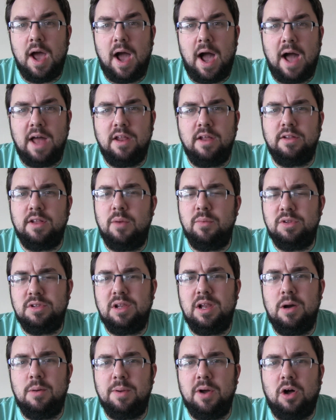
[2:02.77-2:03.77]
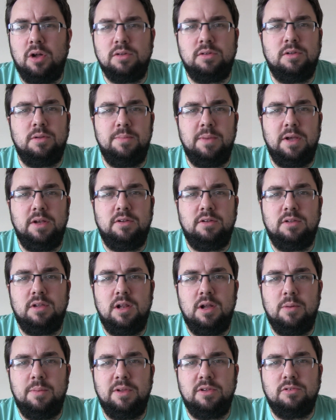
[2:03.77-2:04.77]
It was a little bit odd to me, just a
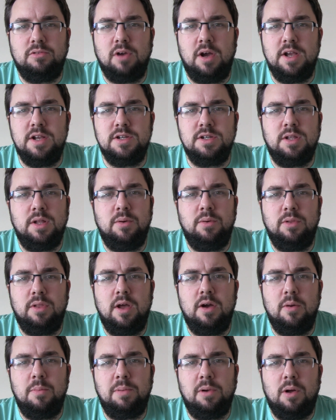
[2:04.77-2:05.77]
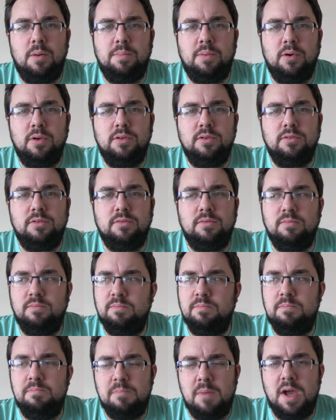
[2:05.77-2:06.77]
little bit strange. There are plot points,
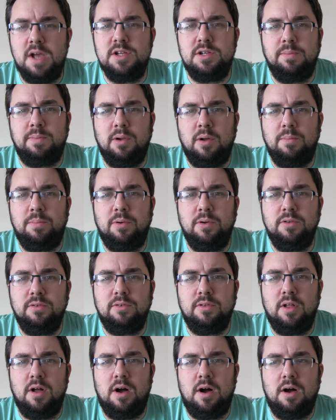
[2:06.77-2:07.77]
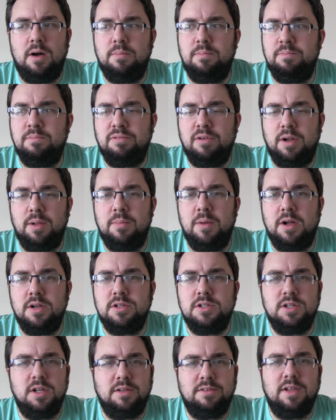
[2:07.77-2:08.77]
major plot points that are pretty
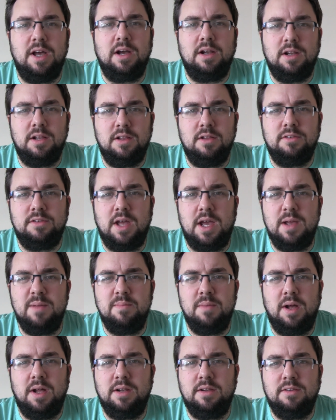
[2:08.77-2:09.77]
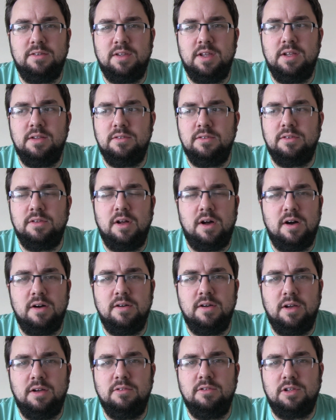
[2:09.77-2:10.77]
much exactly the same, and scenes that
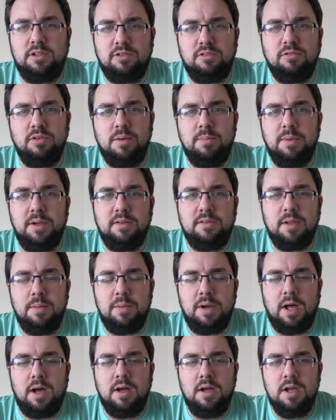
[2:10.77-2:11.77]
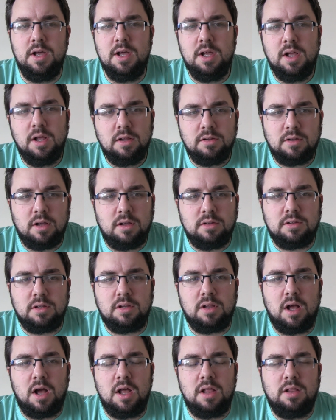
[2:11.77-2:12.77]
are extremely similar. So I was
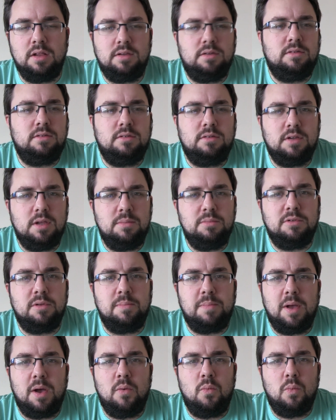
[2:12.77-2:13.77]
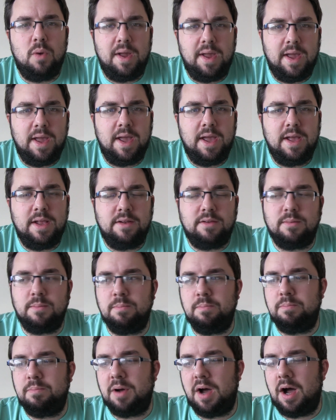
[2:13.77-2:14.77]
just like, this seems a bit weird,
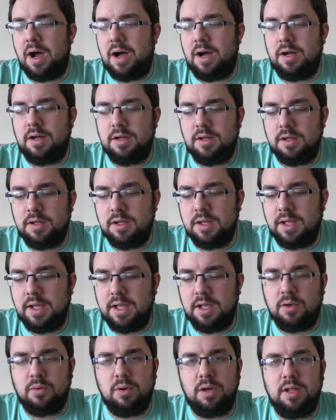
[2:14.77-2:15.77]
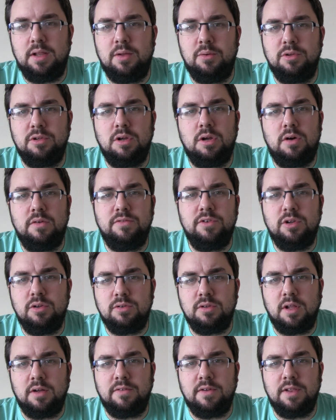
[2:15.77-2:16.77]
but equally there was a lot of new
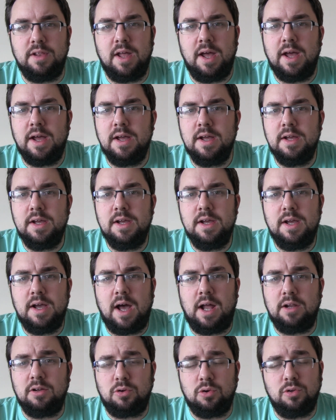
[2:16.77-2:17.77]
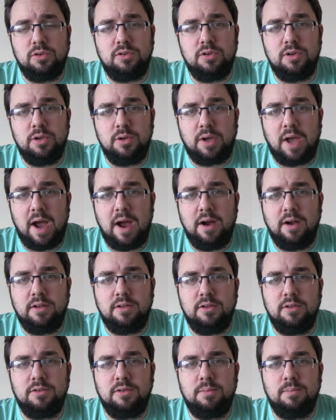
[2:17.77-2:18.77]
stuff in there, and of course the new
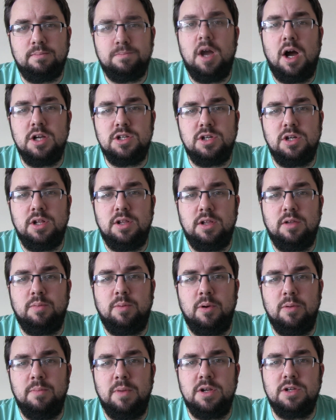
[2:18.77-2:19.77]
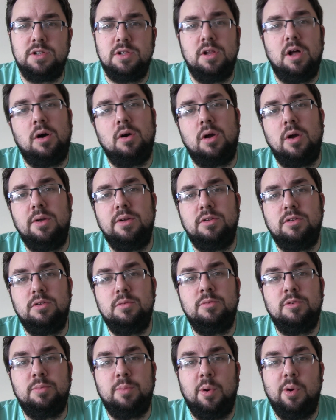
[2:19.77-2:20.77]
characters. I should at this point mention that I'll go into
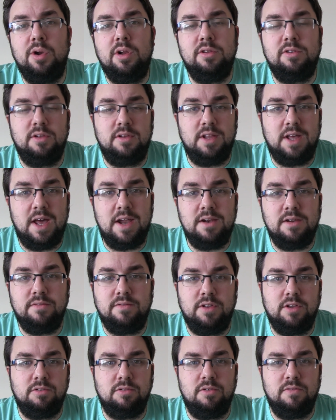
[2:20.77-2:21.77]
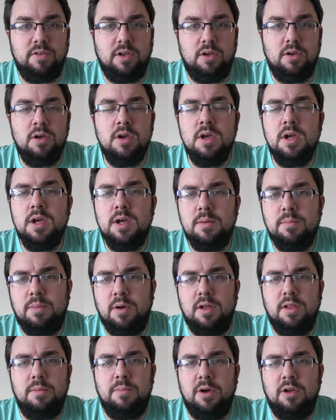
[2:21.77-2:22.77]
some spoilers at the end of this review,
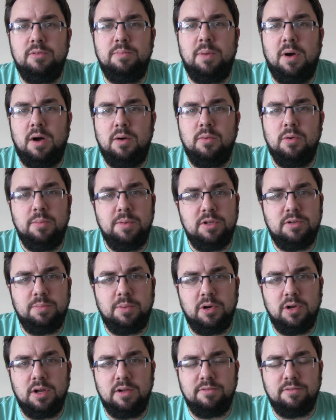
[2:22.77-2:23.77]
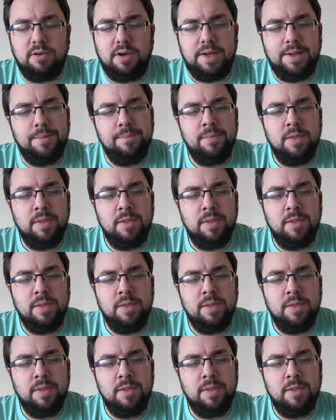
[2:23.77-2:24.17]
but the most part will be spoiler free.